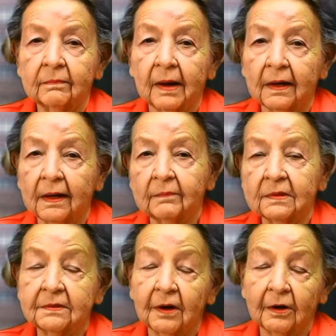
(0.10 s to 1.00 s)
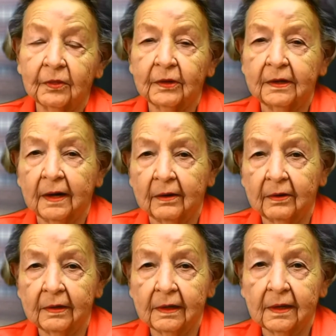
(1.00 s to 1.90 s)
My name is Darthy
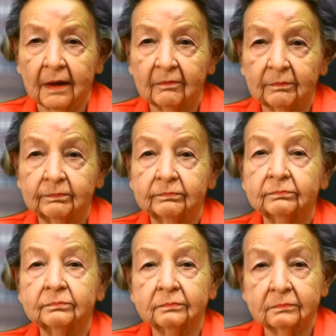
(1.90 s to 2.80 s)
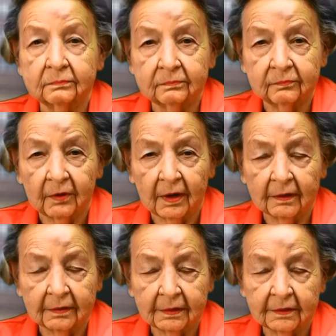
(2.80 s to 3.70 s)
Tyrity. I
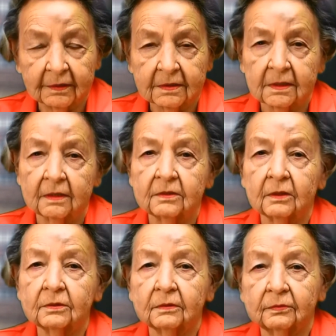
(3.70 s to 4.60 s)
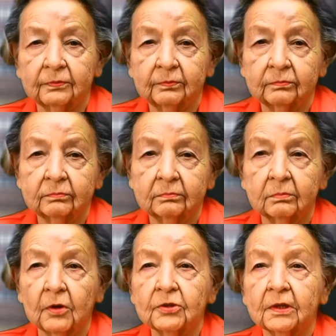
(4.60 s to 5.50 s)
volunteer at St. Joseph
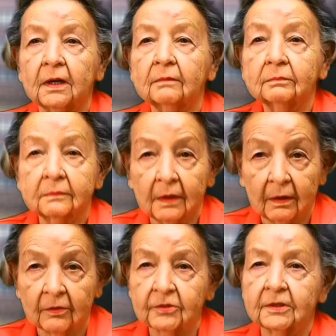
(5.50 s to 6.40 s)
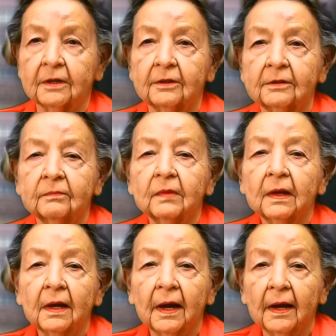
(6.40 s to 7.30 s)
Mercy Health Center.
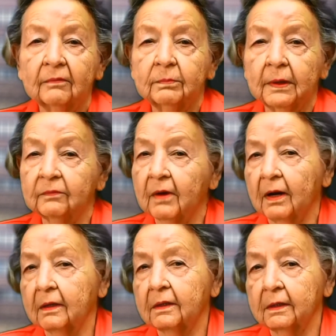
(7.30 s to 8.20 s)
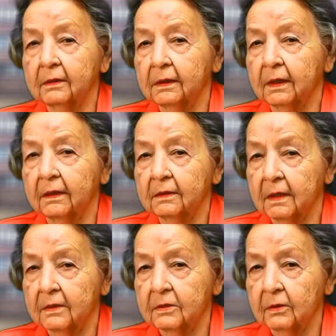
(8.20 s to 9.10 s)
Have been volunteering at
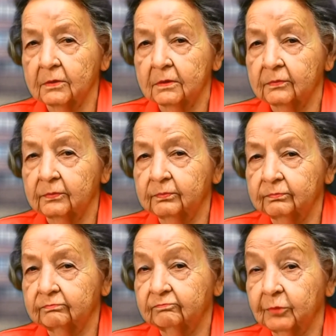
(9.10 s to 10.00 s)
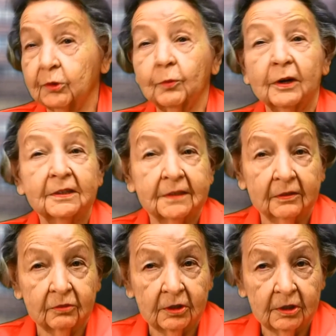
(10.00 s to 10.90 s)
St. Joseph for
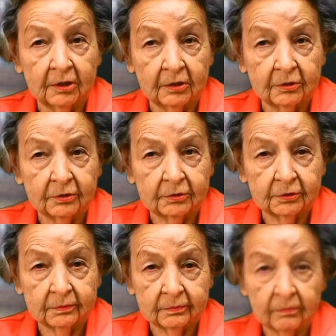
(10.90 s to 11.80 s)
27 years.